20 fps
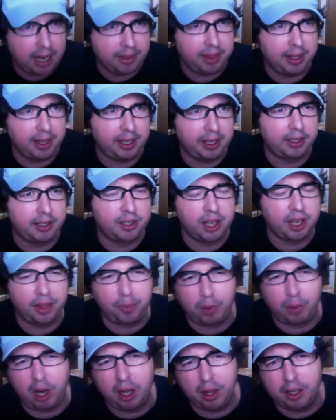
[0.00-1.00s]
think Seth
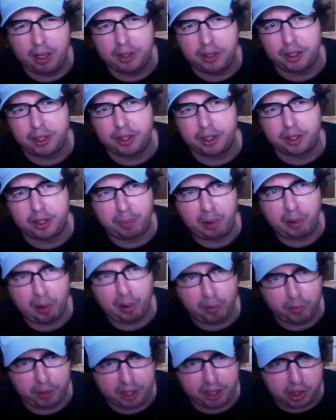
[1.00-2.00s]
Rollins is the
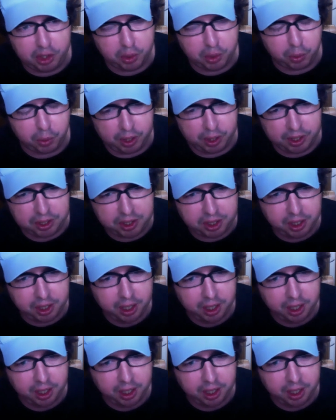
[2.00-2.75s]
perfect choice.